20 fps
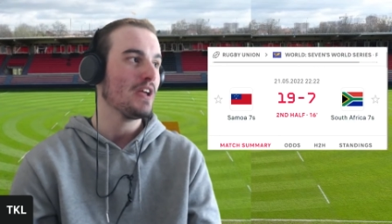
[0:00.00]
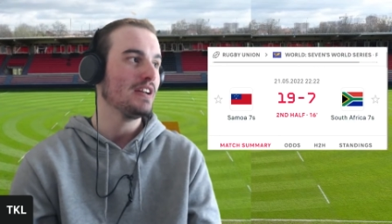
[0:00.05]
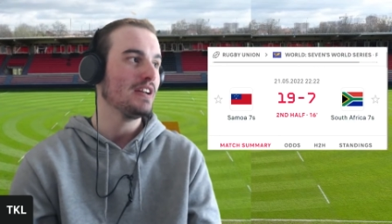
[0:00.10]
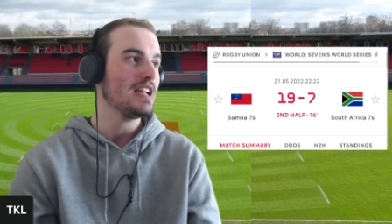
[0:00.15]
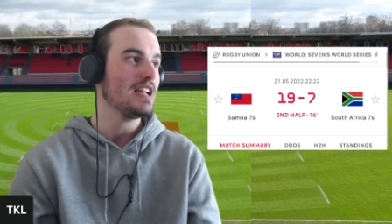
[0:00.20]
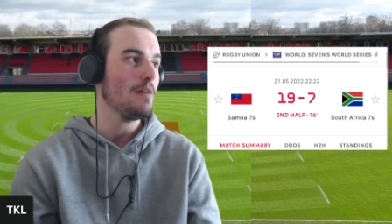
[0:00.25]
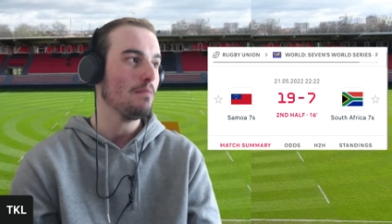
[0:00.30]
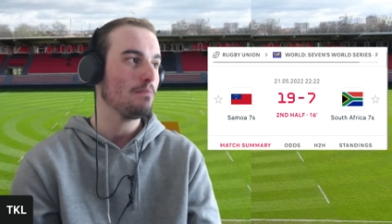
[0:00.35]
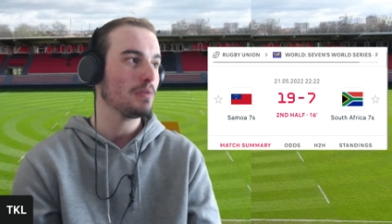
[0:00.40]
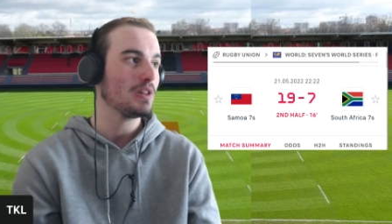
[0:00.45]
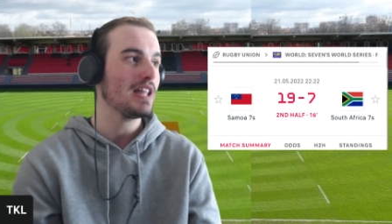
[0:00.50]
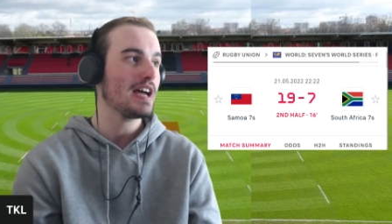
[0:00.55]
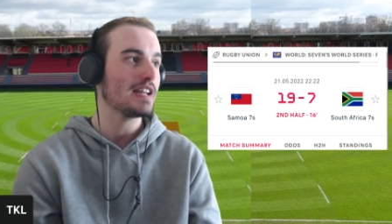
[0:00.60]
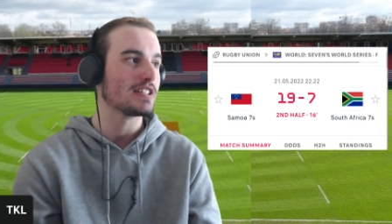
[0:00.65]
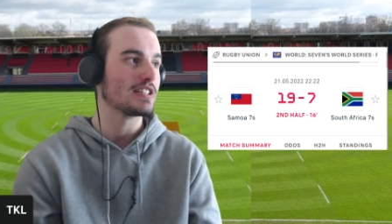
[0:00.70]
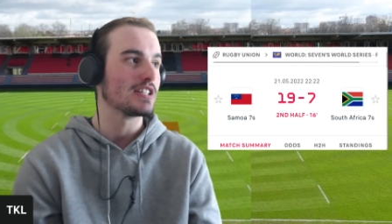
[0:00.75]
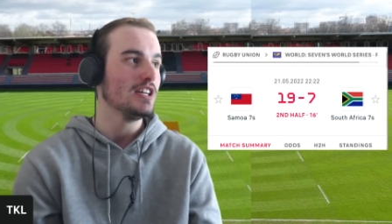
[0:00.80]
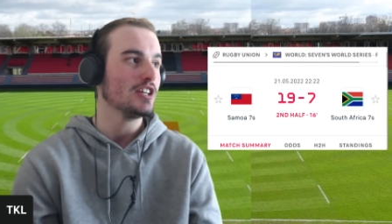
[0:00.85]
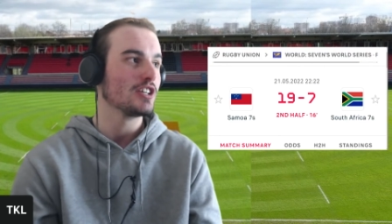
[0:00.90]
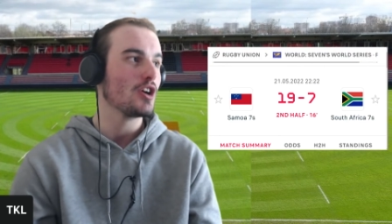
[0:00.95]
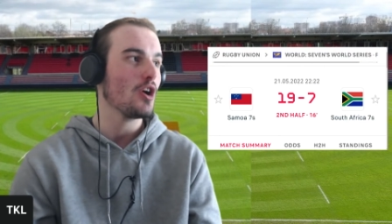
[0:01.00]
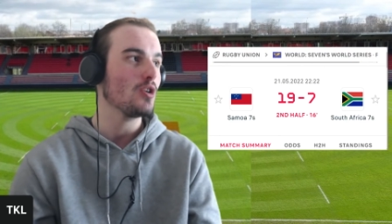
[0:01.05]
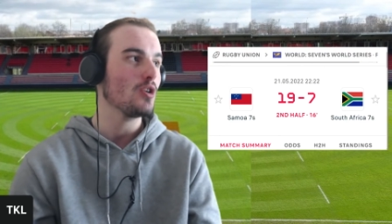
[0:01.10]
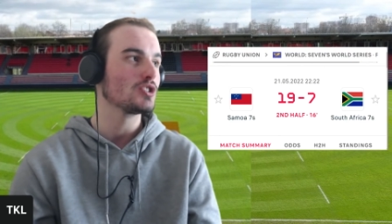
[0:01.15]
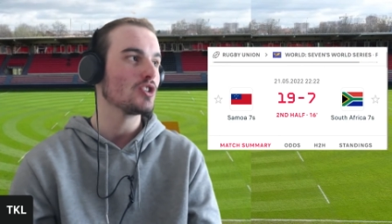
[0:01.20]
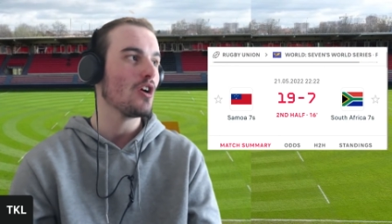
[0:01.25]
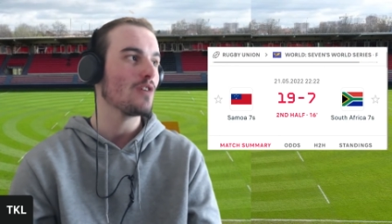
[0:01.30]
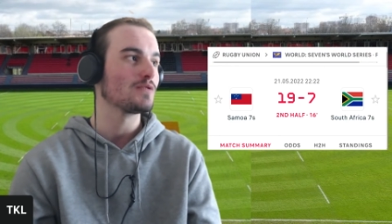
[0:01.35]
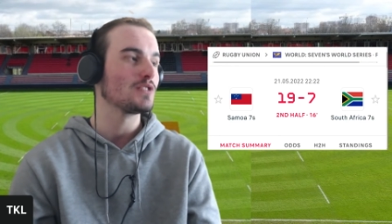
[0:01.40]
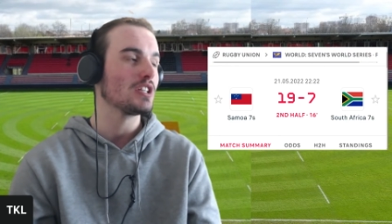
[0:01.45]
Now blood goes
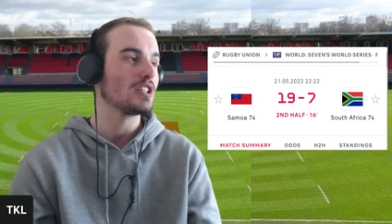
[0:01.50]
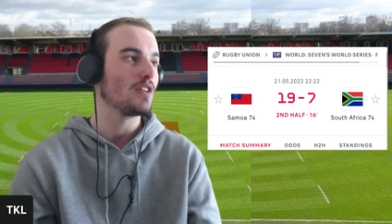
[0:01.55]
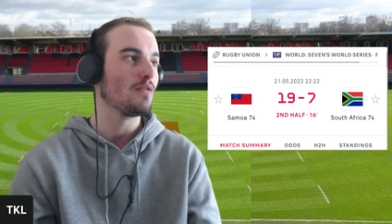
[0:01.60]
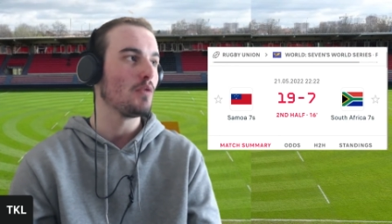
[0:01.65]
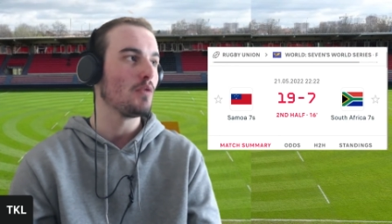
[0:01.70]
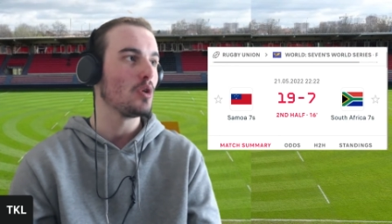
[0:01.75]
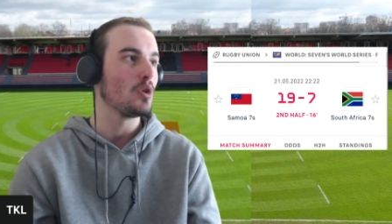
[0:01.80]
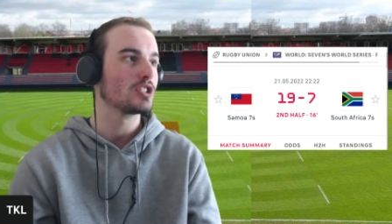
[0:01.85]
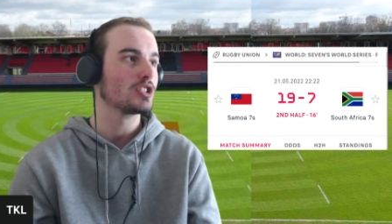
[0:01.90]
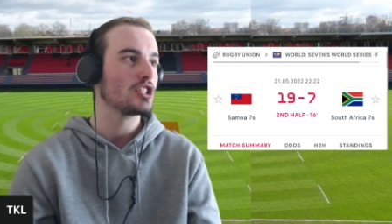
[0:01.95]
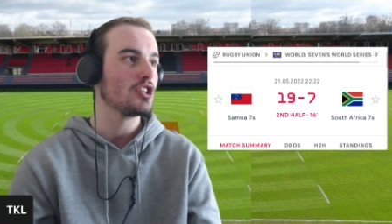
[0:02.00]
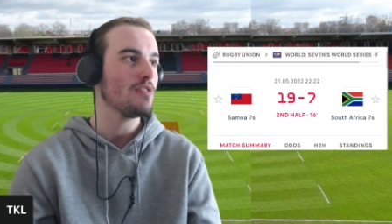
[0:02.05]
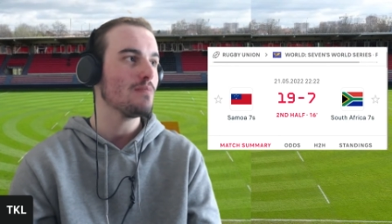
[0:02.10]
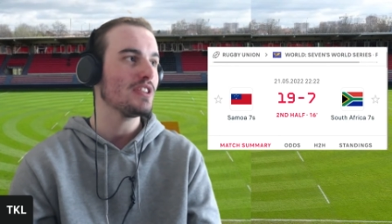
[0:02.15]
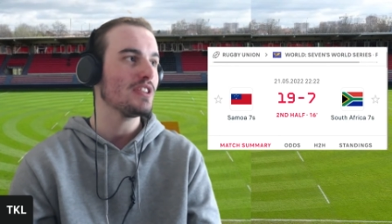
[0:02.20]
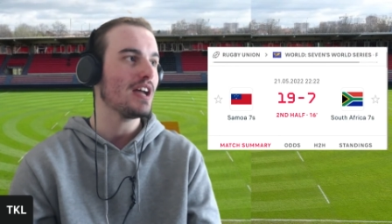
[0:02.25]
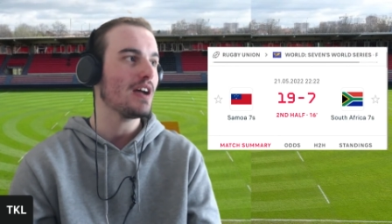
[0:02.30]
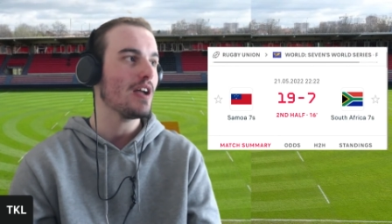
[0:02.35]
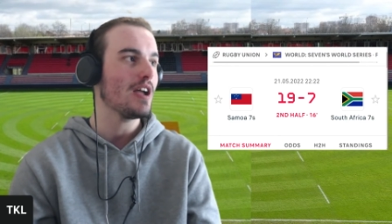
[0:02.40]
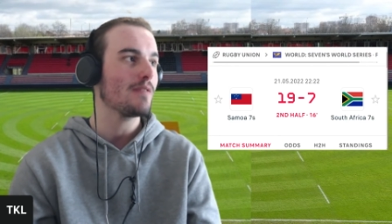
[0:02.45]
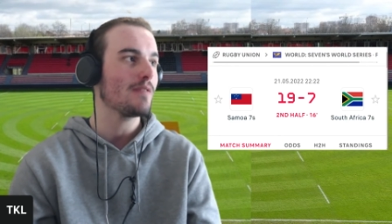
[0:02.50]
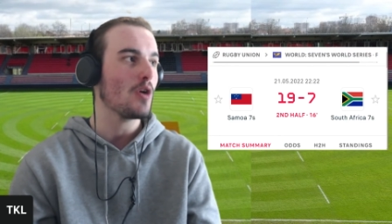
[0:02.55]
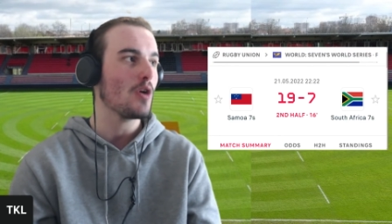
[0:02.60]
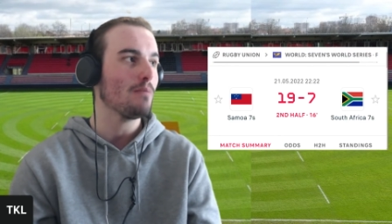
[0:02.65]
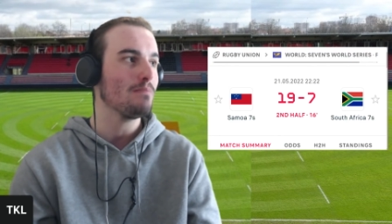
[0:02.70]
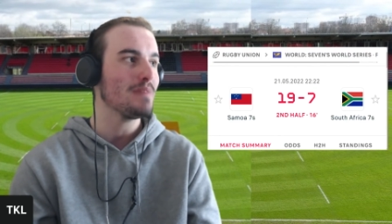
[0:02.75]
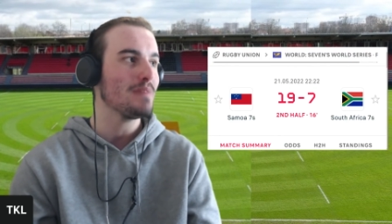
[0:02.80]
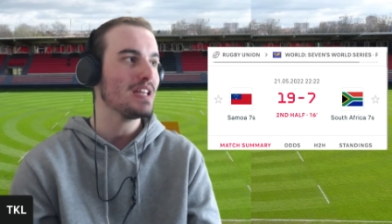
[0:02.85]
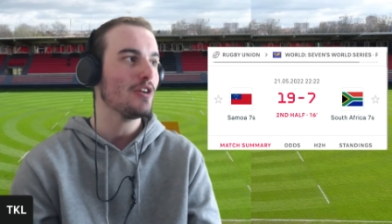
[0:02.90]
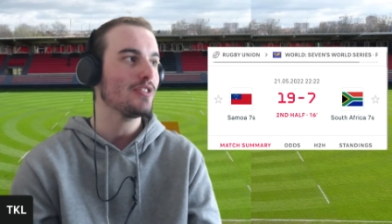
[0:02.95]
off to the Volgerman. They have
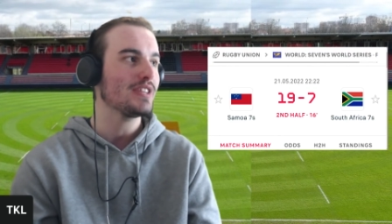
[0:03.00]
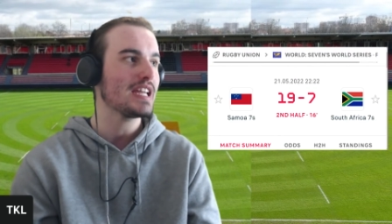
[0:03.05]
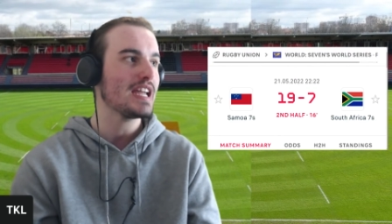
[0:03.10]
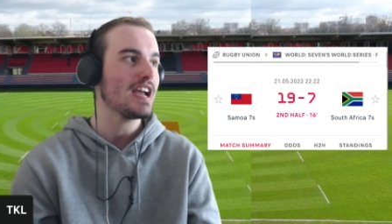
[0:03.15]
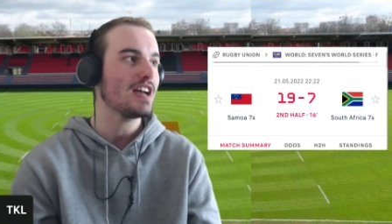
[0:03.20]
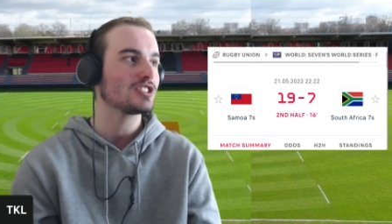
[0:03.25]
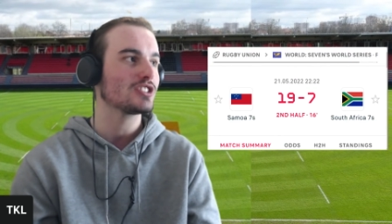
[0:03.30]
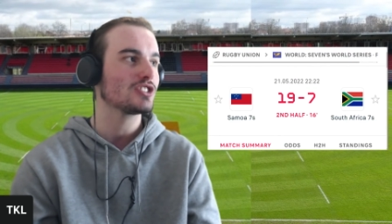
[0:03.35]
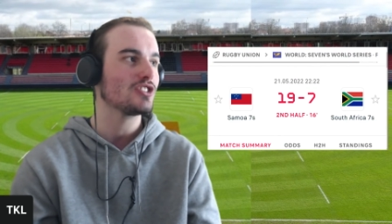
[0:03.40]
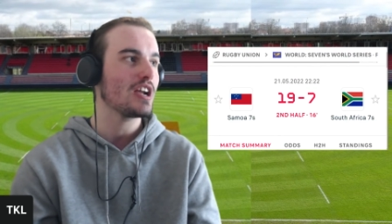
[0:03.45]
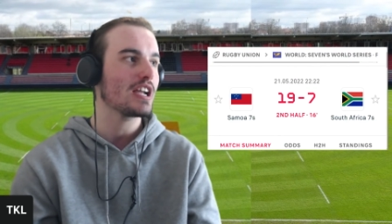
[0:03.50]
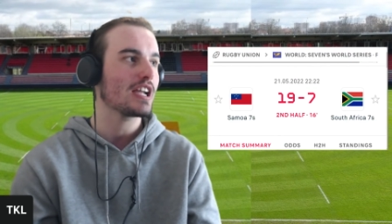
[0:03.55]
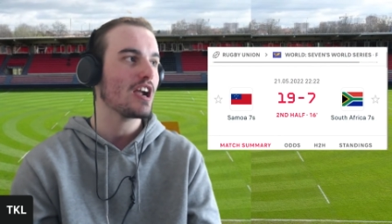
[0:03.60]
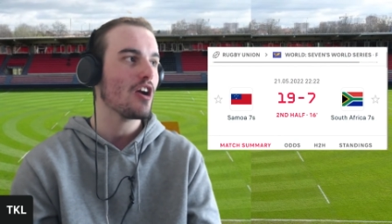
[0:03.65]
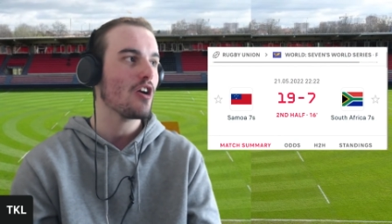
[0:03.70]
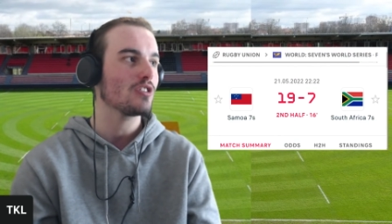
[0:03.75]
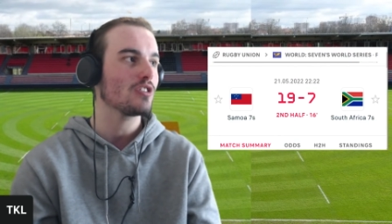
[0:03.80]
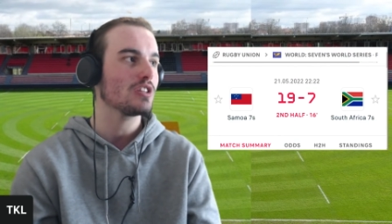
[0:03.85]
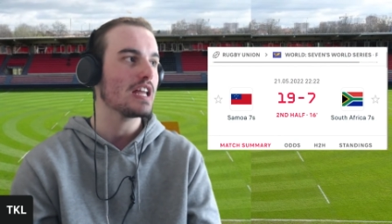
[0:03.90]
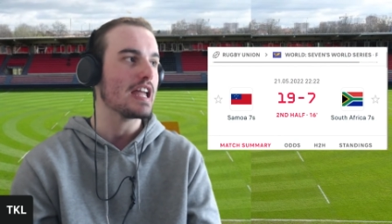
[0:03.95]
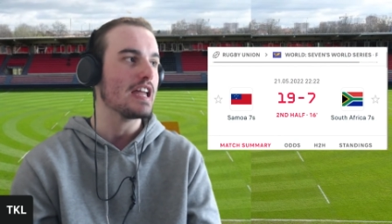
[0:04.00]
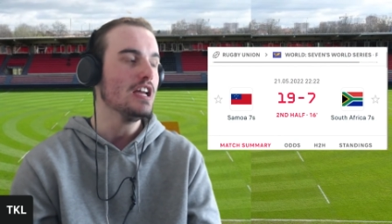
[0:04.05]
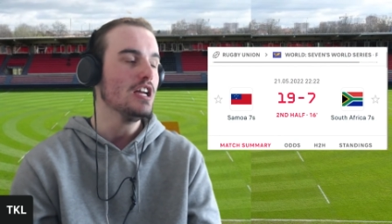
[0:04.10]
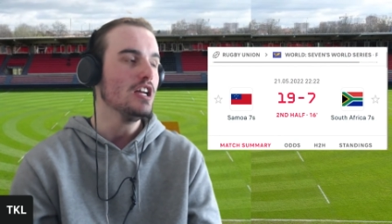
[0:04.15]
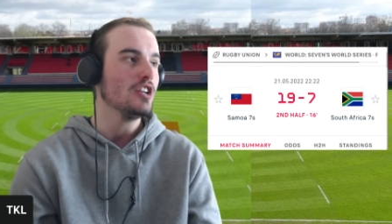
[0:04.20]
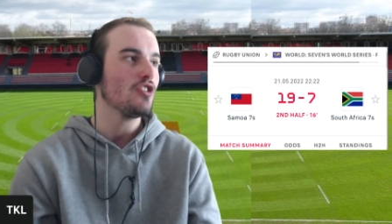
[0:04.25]
got men on the outside currently.